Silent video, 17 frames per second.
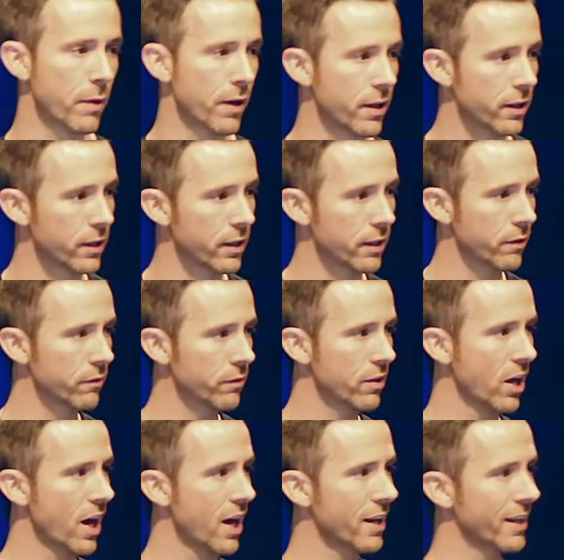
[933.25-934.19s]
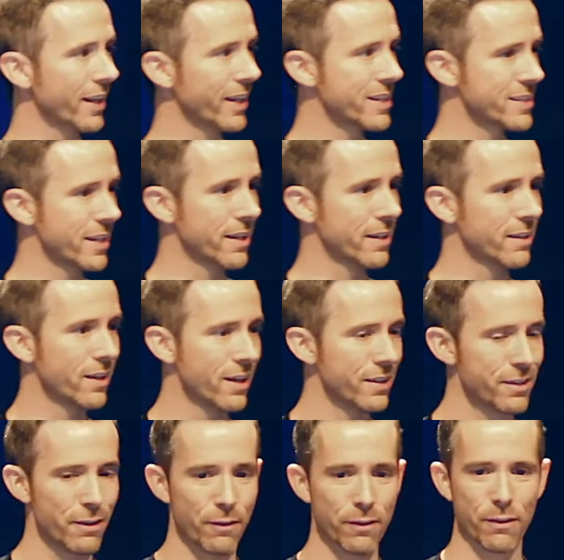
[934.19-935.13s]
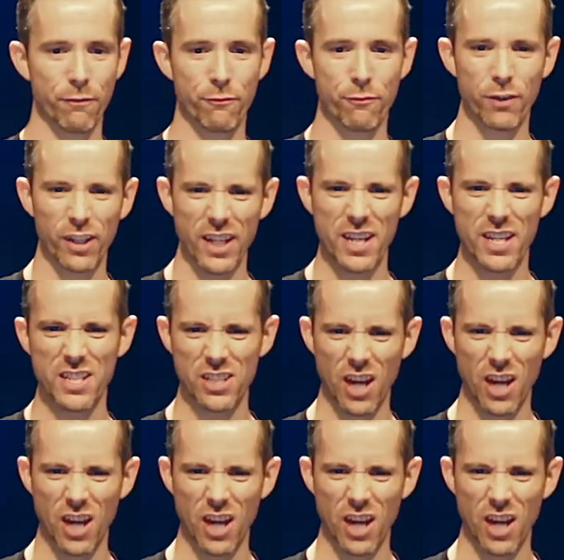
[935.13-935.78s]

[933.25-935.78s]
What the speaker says: but not, like I say, not the frilly,